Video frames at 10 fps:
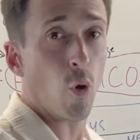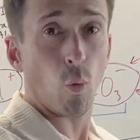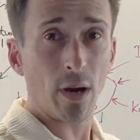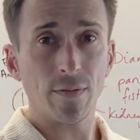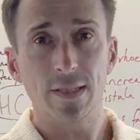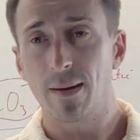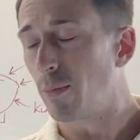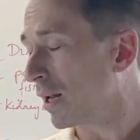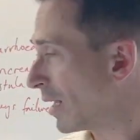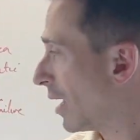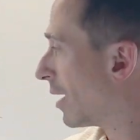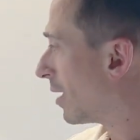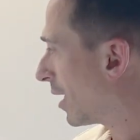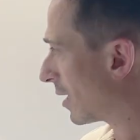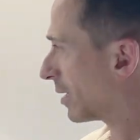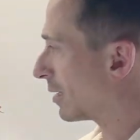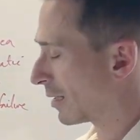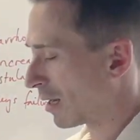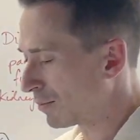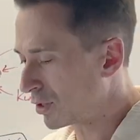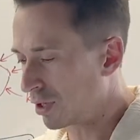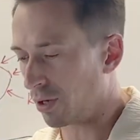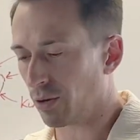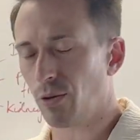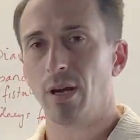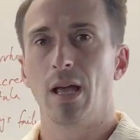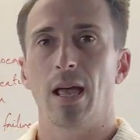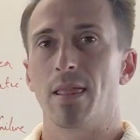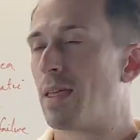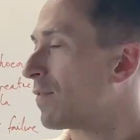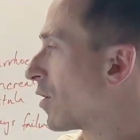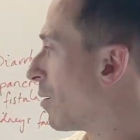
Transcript: what if somebody comes to you, they've got a